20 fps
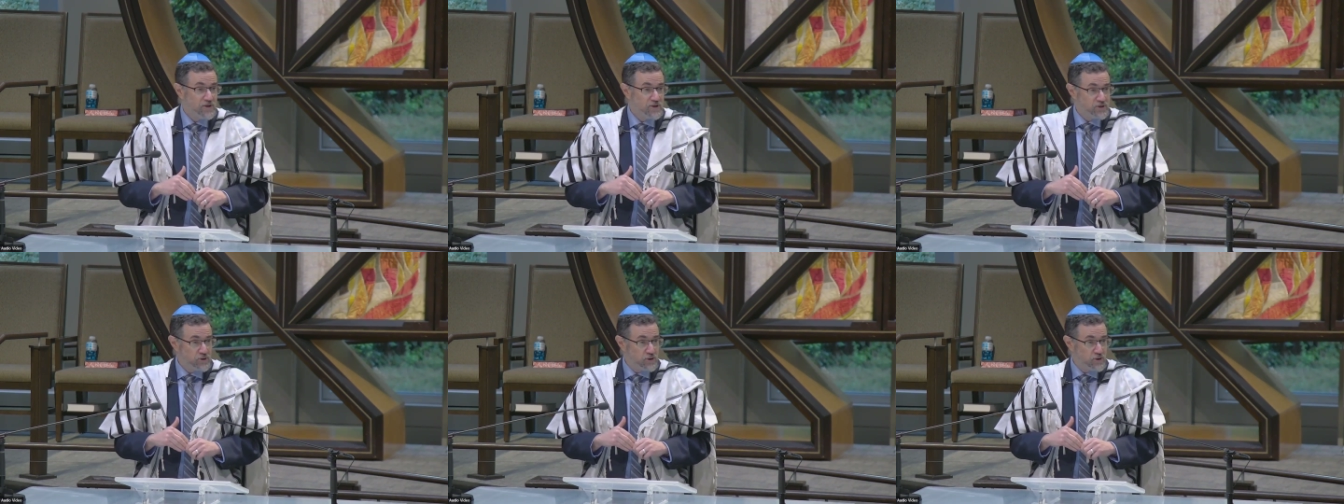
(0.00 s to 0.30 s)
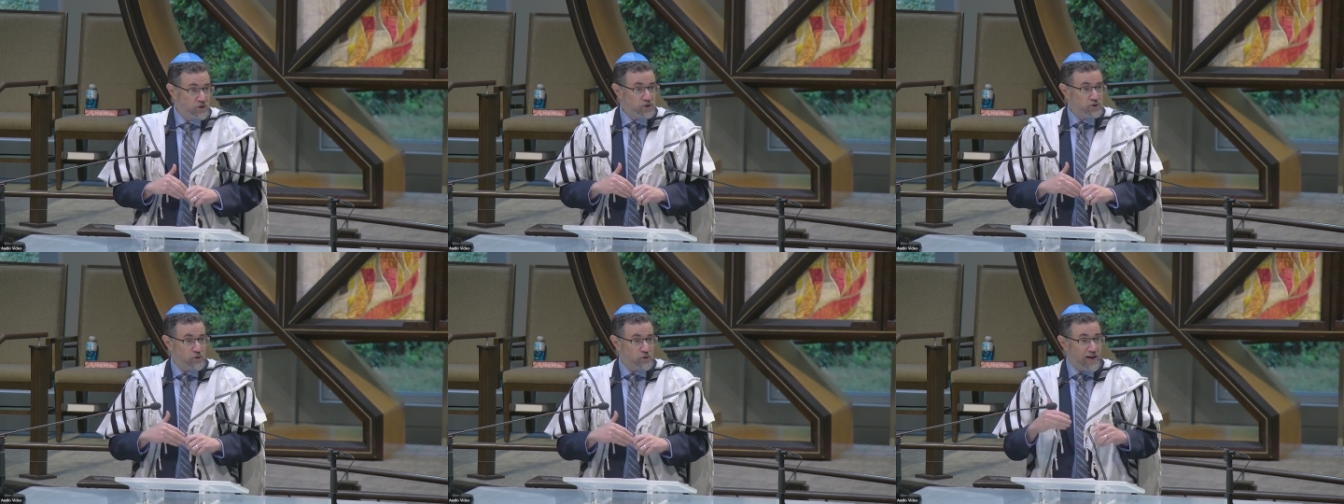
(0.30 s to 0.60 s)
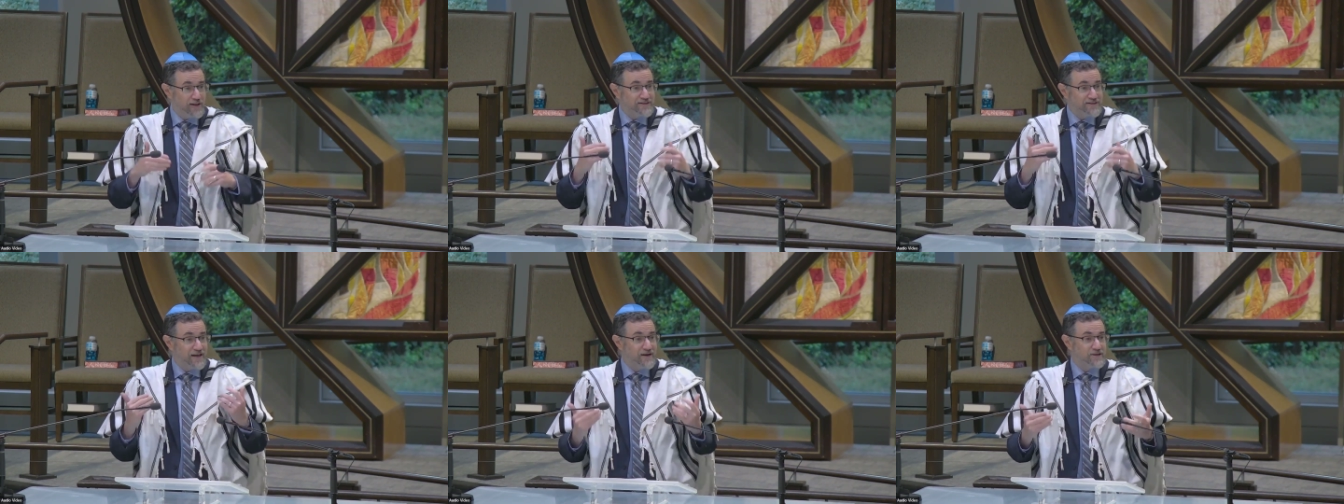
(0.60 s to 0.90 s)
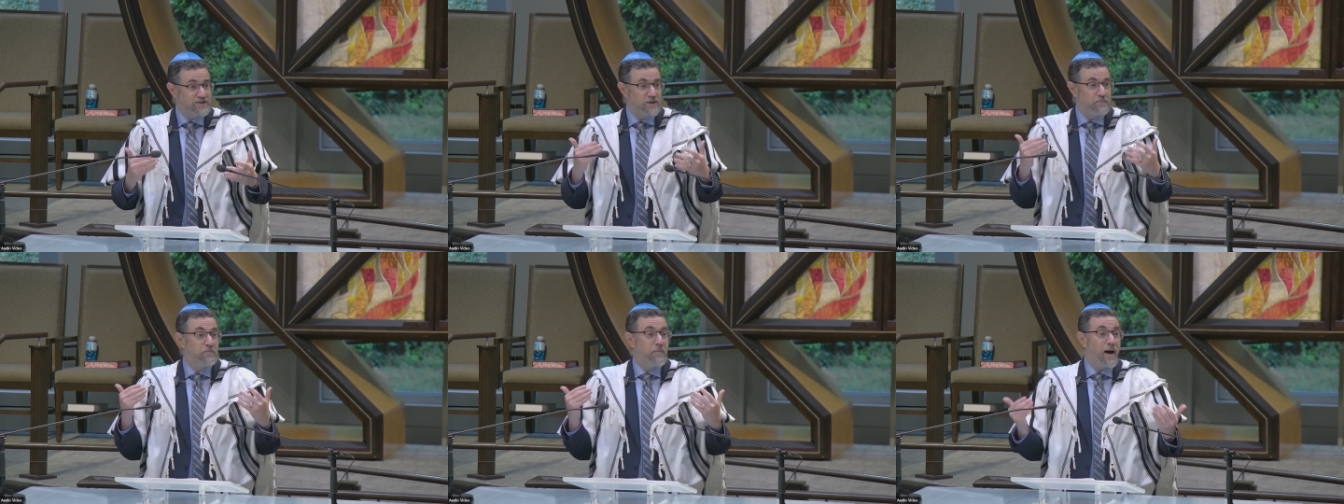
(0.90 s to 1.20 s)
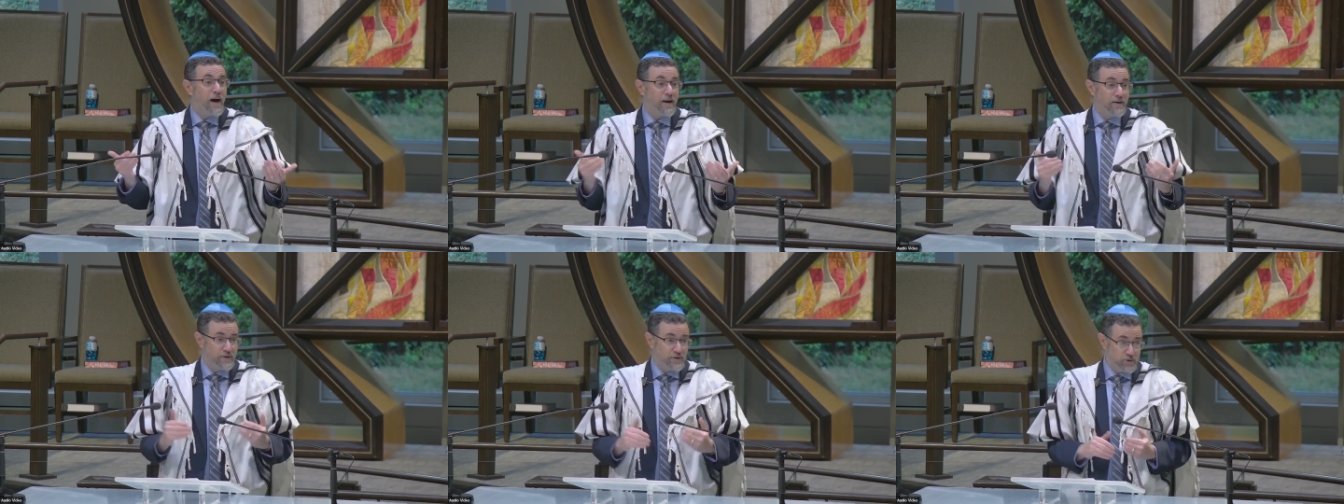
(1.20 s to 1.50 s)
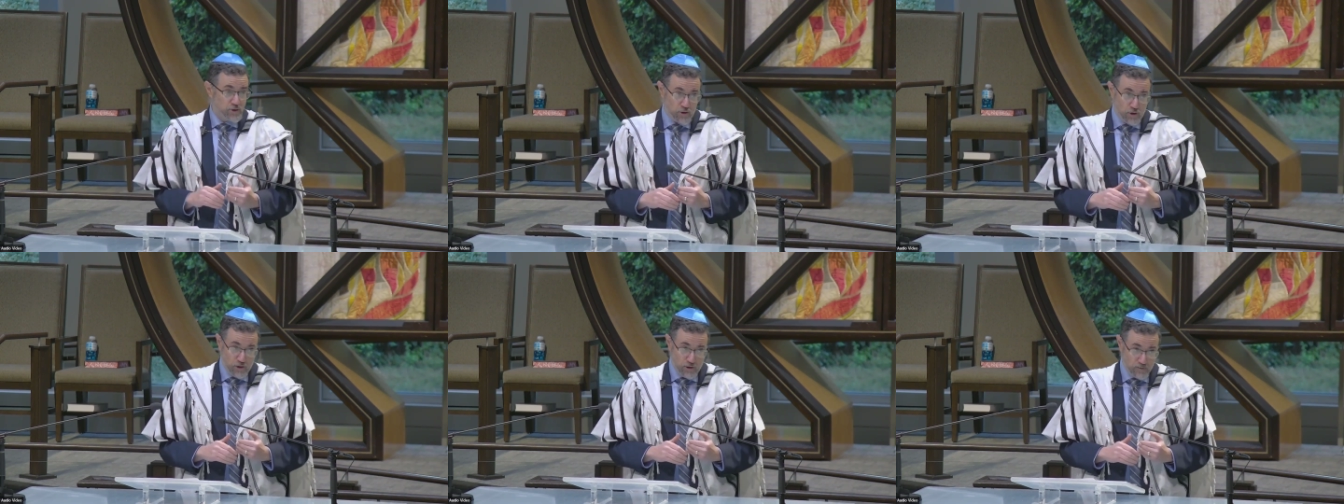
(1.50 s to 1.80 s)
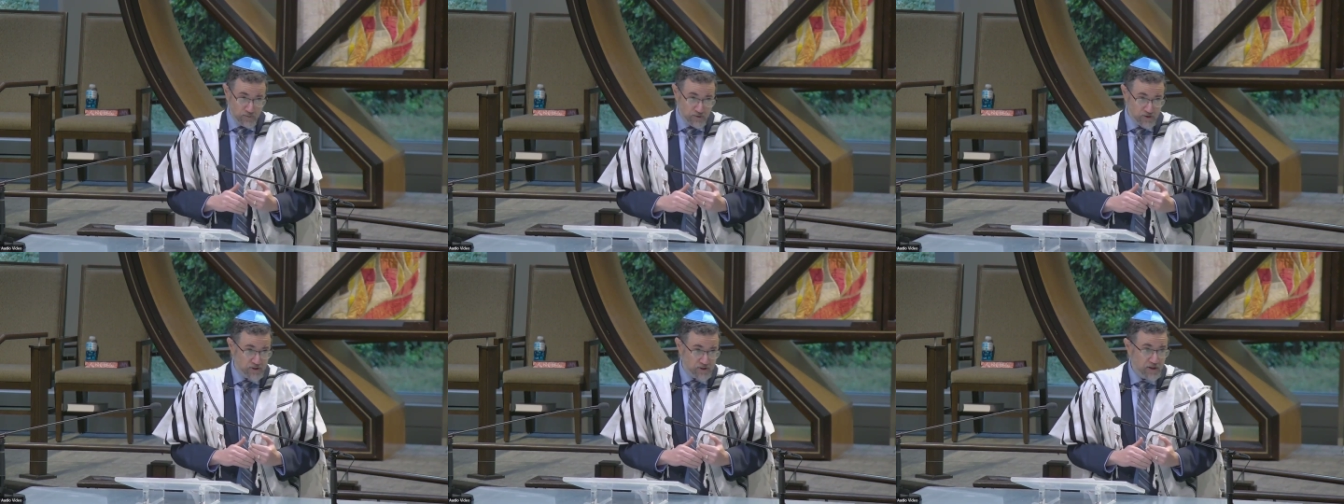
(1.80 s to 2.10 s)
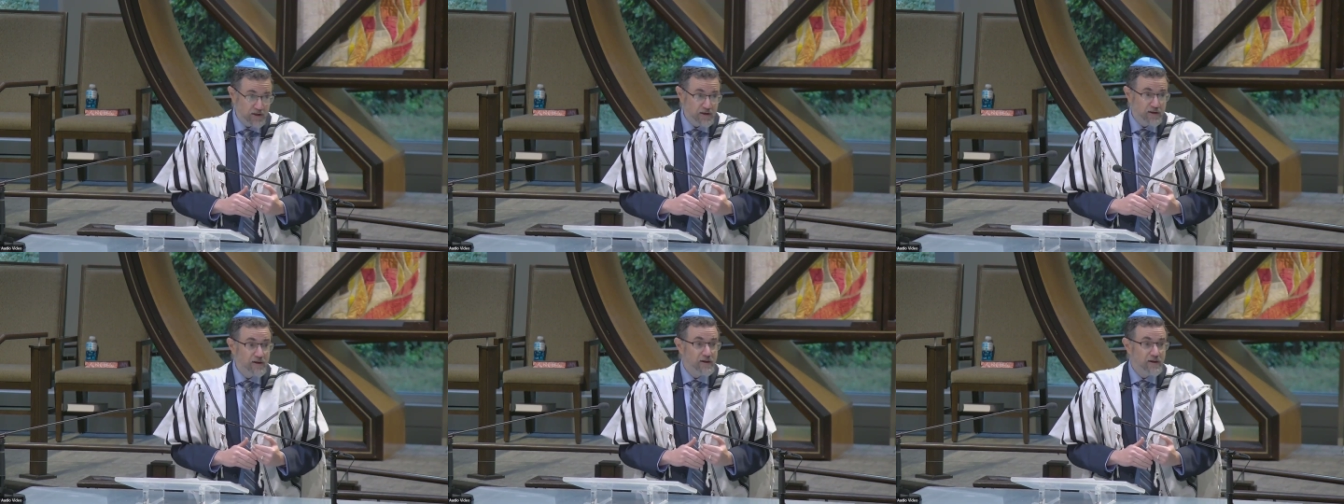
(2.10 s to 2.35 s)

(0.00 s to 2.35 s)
So, to translate into modern terms,